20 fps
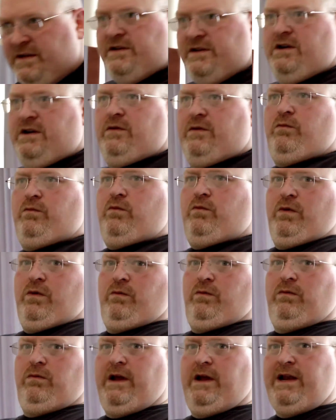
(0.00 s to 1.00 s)
Said, you know,
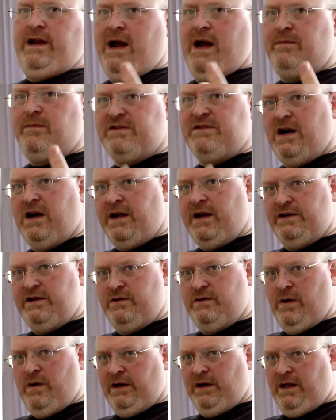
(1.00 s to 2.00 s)
the, the lady I'm
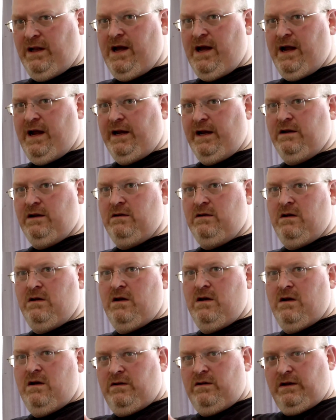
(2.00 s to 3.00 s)
talking to online
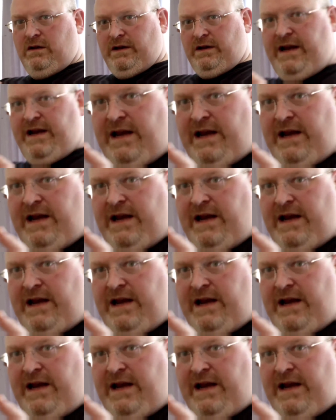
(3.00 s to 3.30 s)
the